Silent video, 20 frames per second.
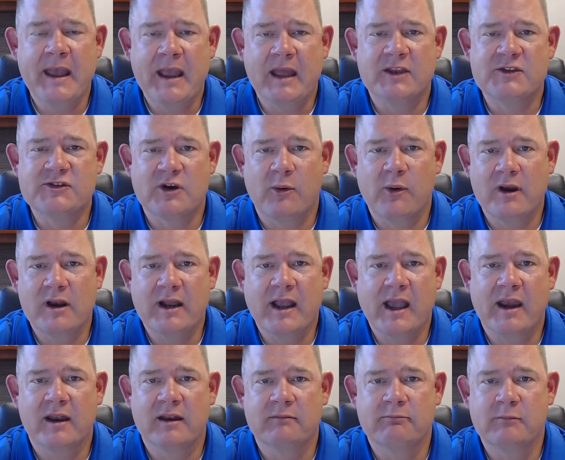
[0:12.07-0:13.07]
And so I want to
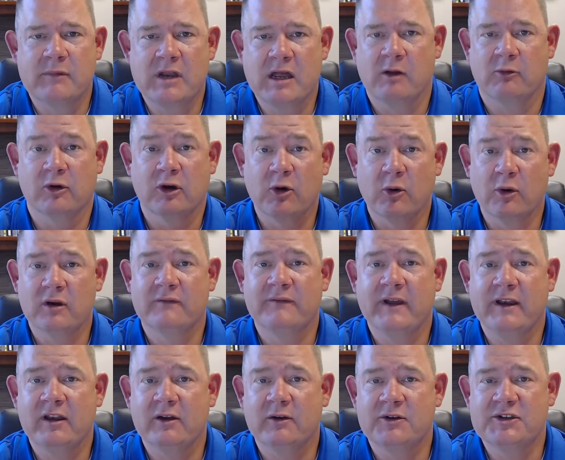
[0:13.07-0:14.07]
kind of record a
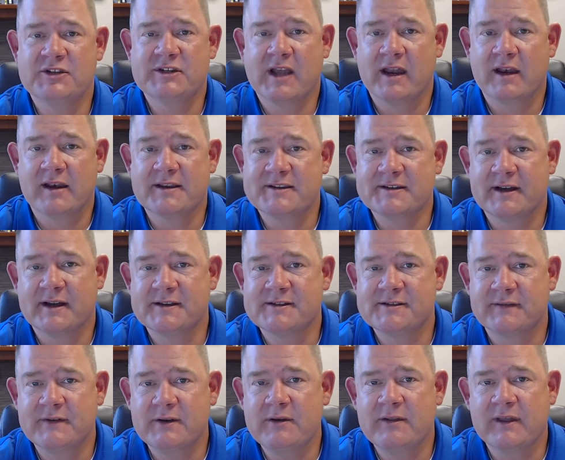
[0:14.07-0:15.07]
video just to kind of discuss a
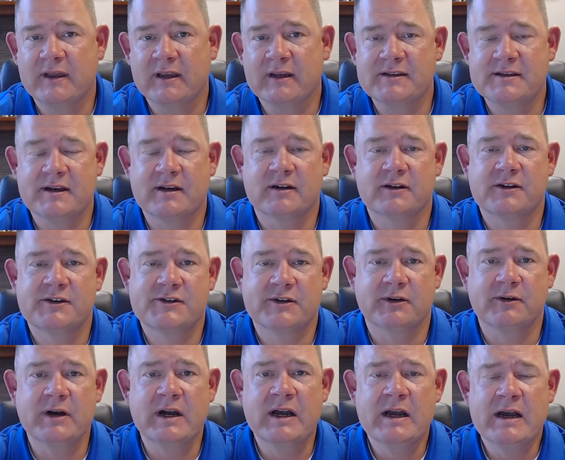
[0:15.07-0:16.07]
few things here.
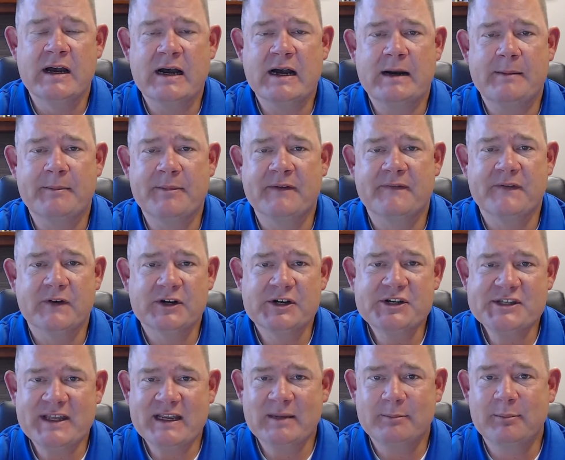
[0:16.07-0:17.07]
So the
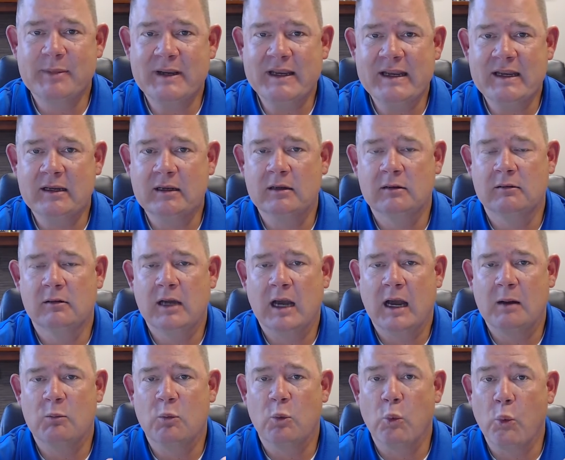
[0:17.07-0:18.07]
first thing being,
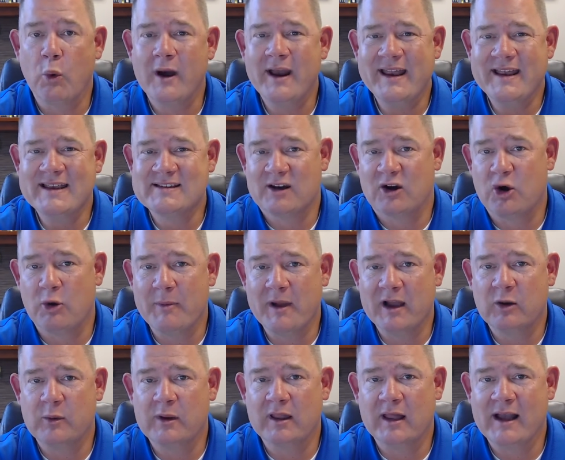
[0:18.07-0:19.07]
what is a home
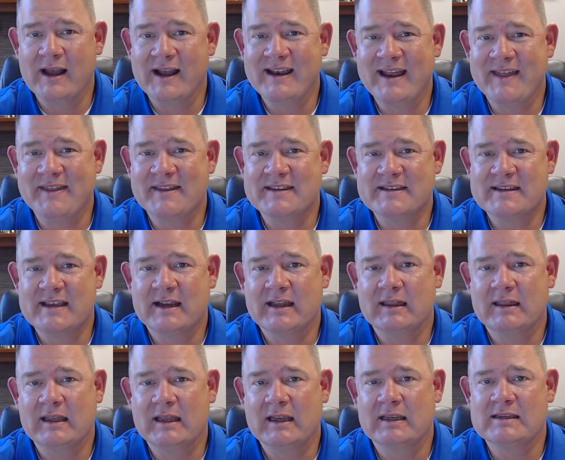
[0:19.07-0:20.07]
equity line? And the
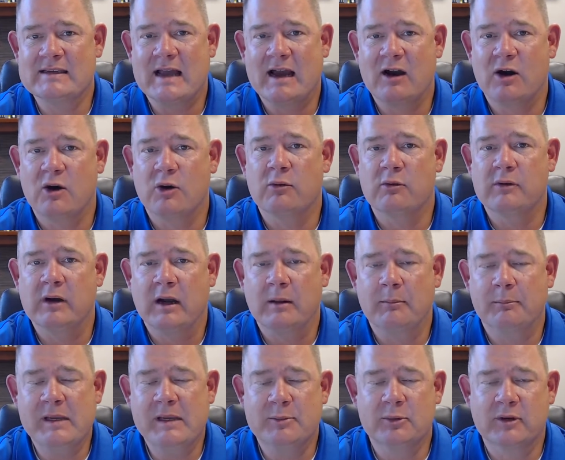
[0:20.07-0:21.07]
second thing is how
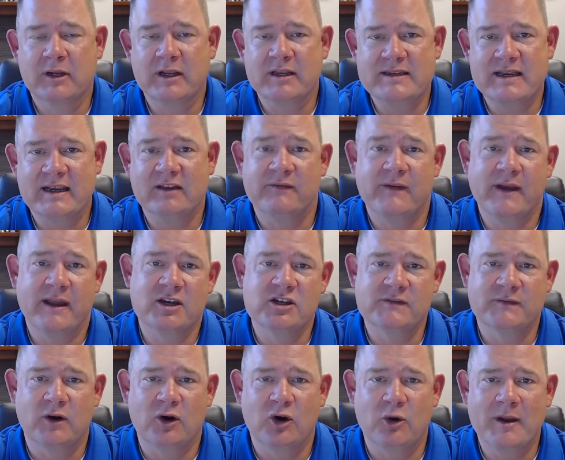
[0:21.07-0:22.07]
people can take advantage
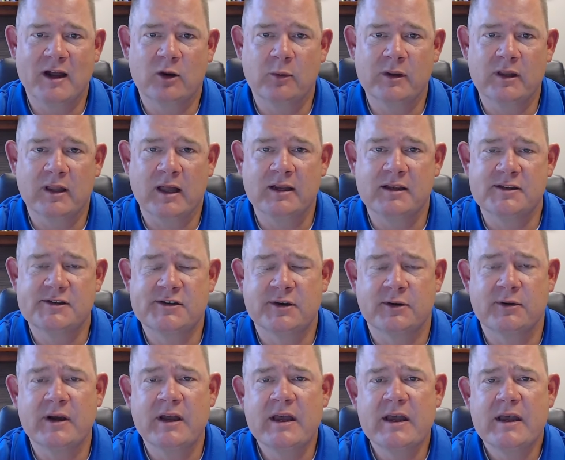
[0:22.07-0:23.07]
of a home equity line.
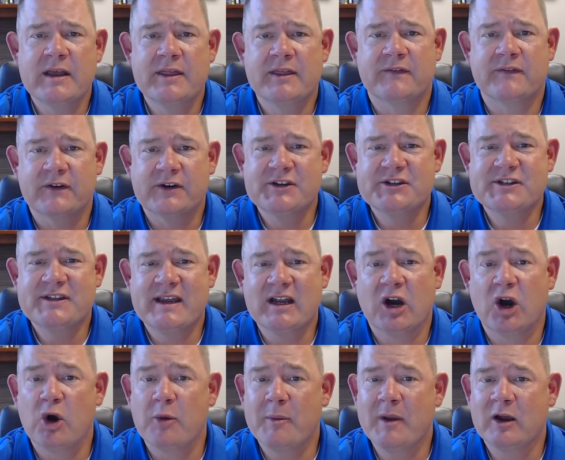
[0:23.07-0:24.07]
So the first thing, a
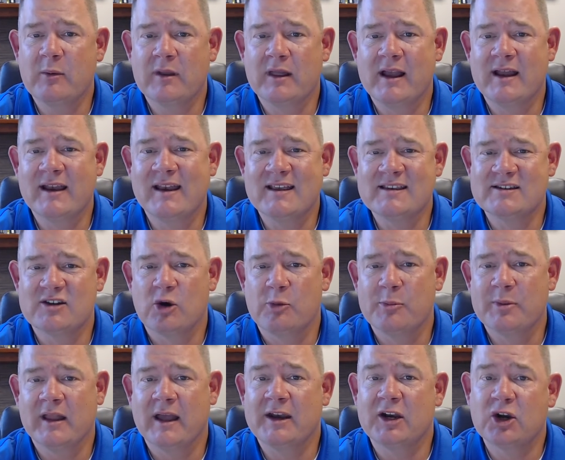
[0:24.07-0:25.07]
home equity line is an
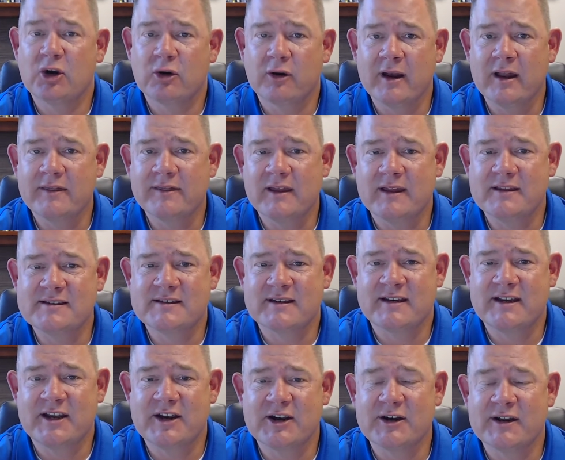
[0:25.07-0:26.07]
open line of credit that's
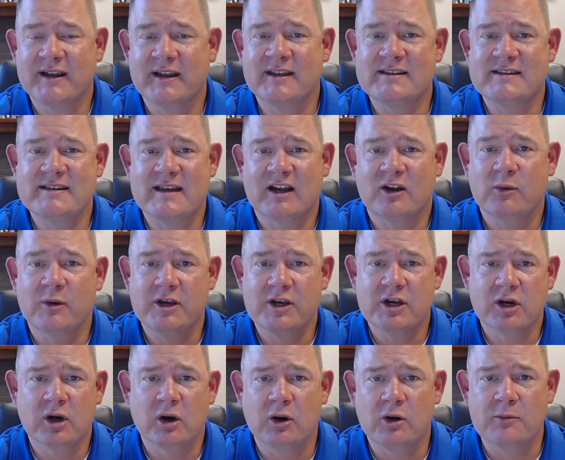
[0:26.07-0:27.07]
secured against the equity in
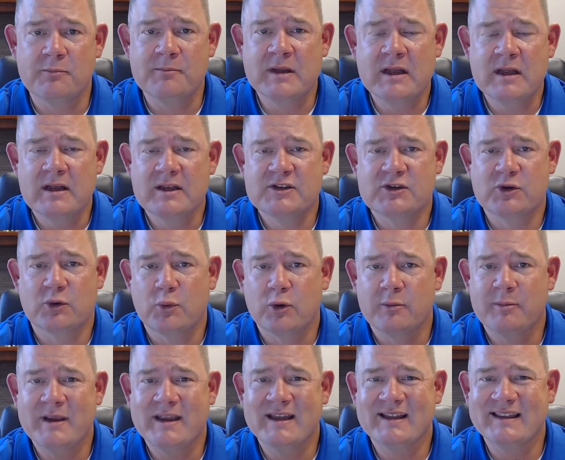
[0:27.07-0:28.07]
your home. So it would
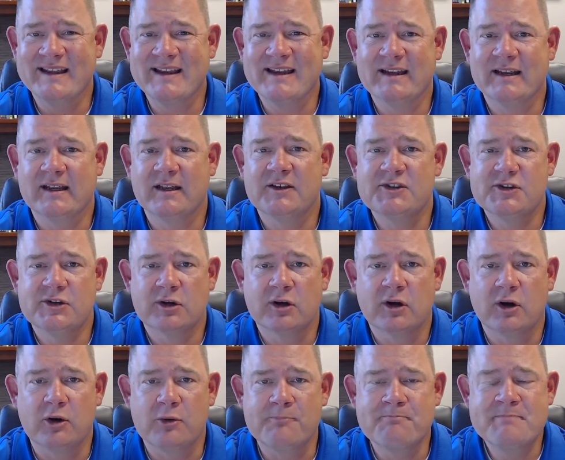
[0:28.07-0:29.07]
be a lien against your
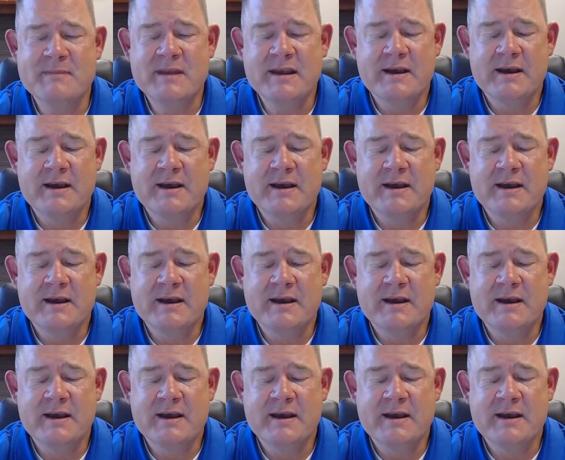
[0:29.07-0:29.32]
home.